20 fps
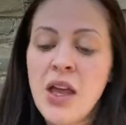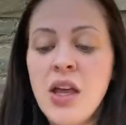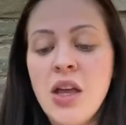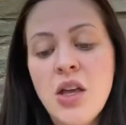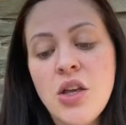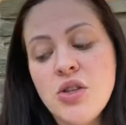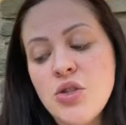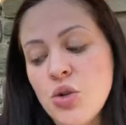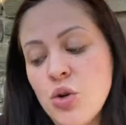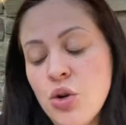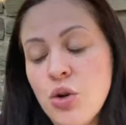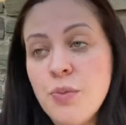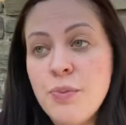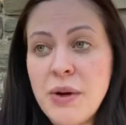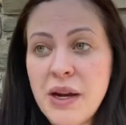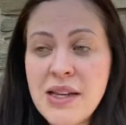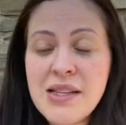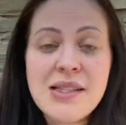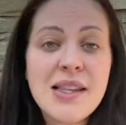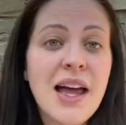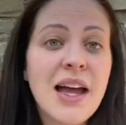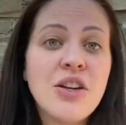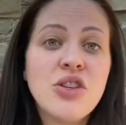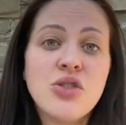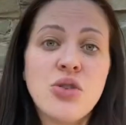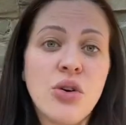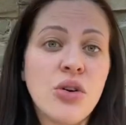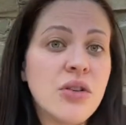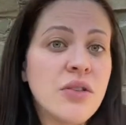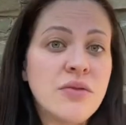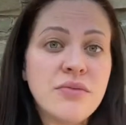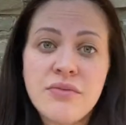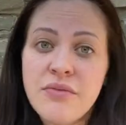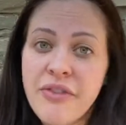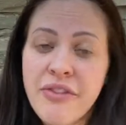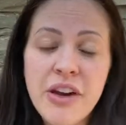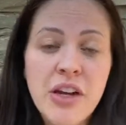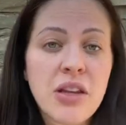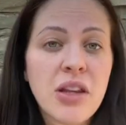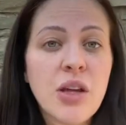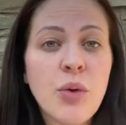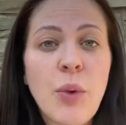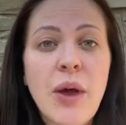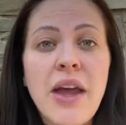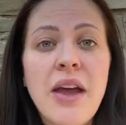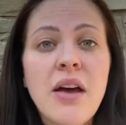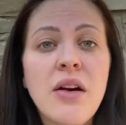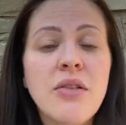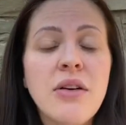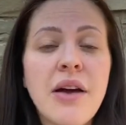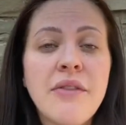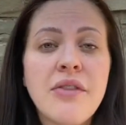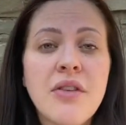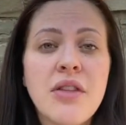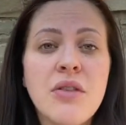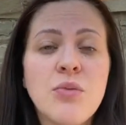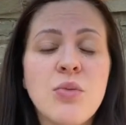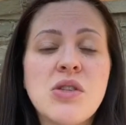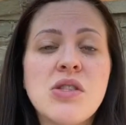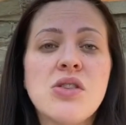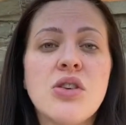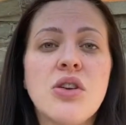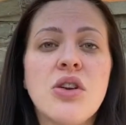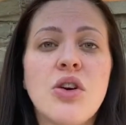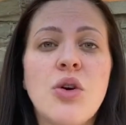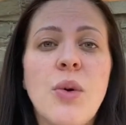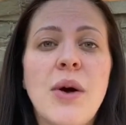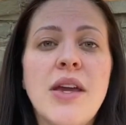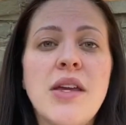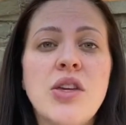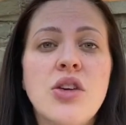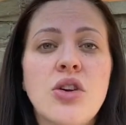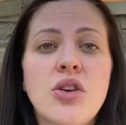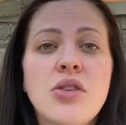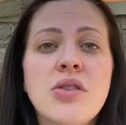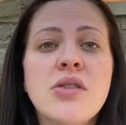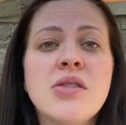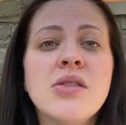So Bryce latched on fairly well. Everything was looking quite good.